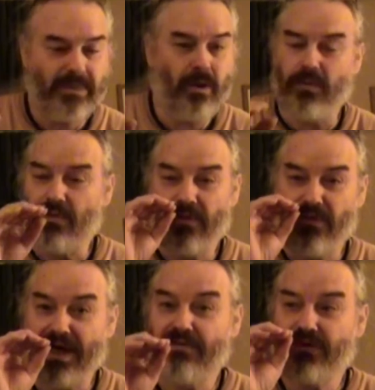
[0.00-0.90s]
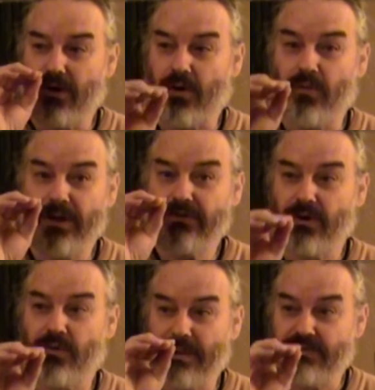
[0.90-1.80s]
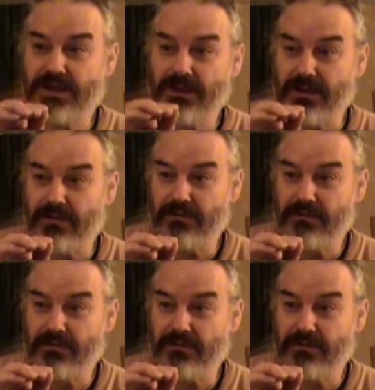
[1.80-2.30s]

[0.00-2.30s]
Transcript: No, that's the only tone I'm singing.